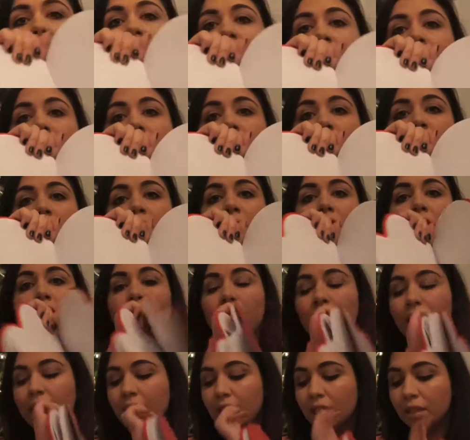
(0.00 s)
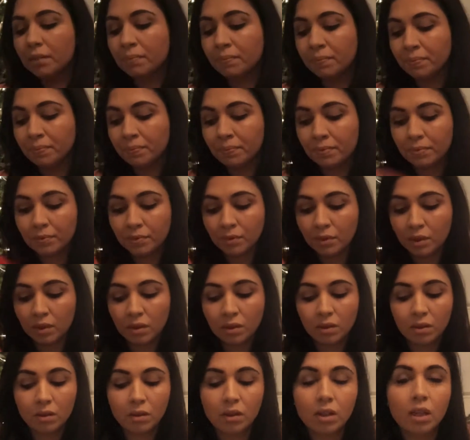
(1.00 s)
Again from Tiger
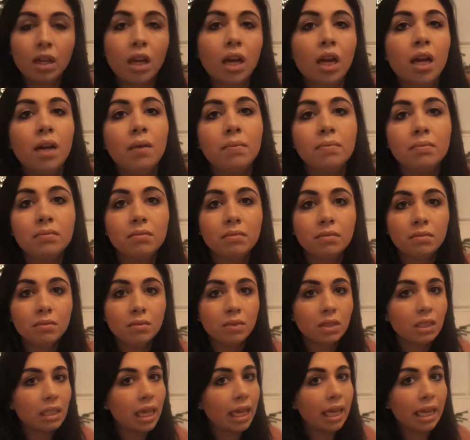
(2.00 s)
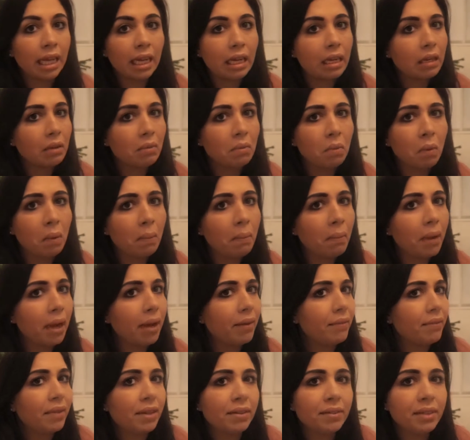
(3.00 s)
um, was I think
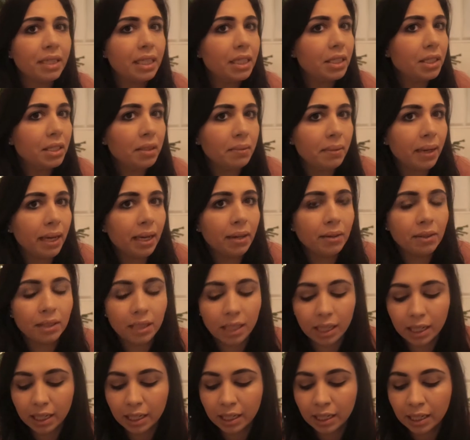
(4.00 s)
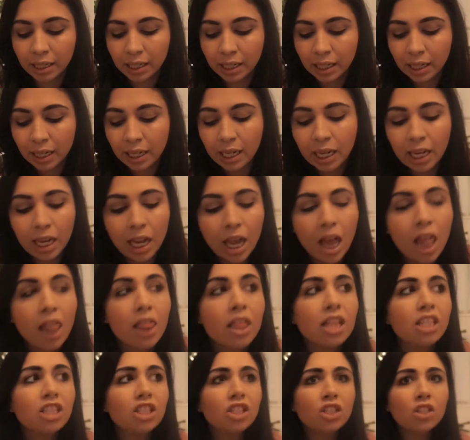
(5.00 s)
£1.50, £2.
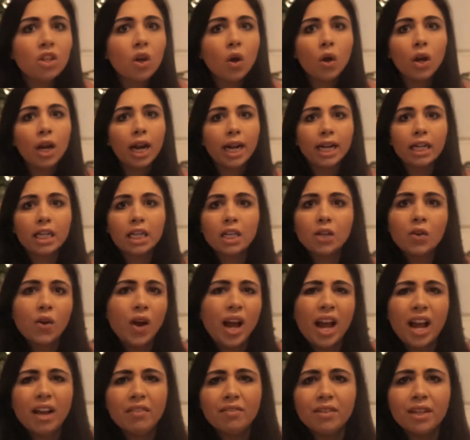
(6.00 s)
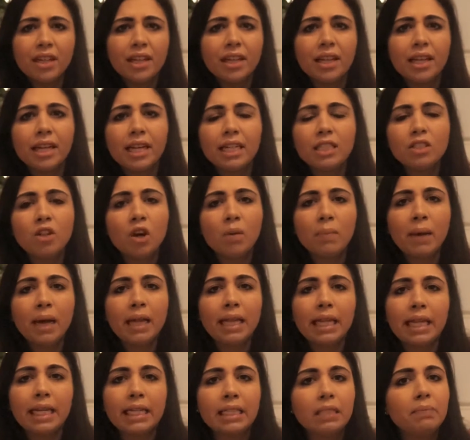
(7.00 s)
There's not like, not everything, it's not
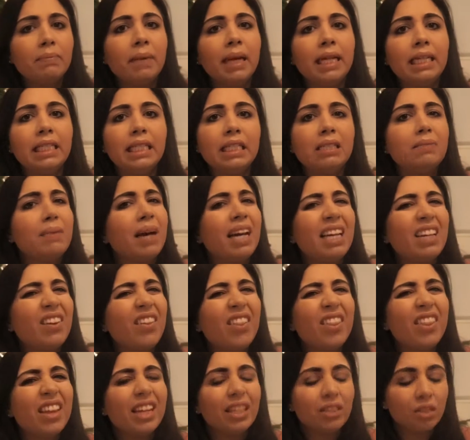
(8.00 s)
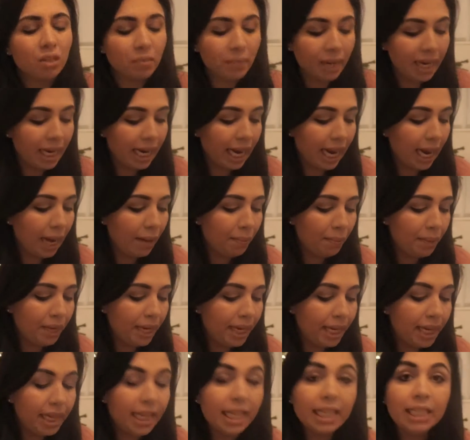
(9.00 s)
about the expense, it's about little things that make her
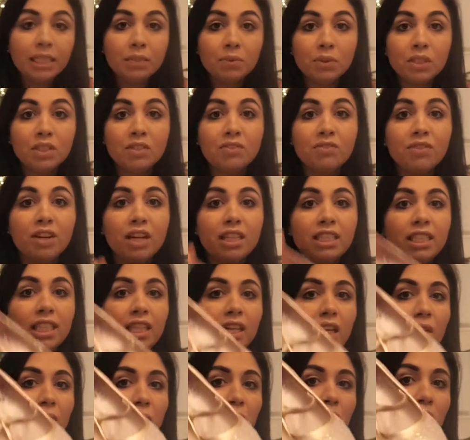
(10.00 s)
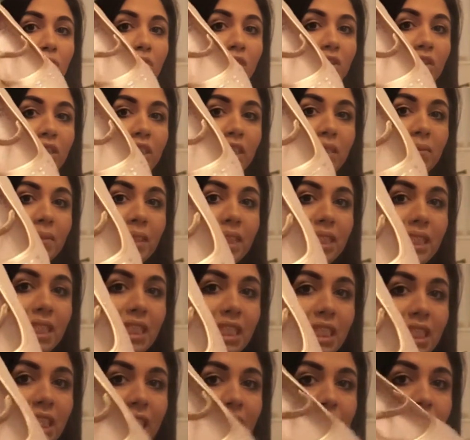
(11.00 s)
happy. This was the first thing I bought for Christmas
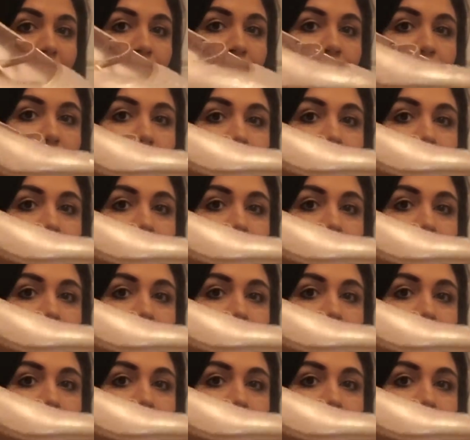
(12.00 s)
this year.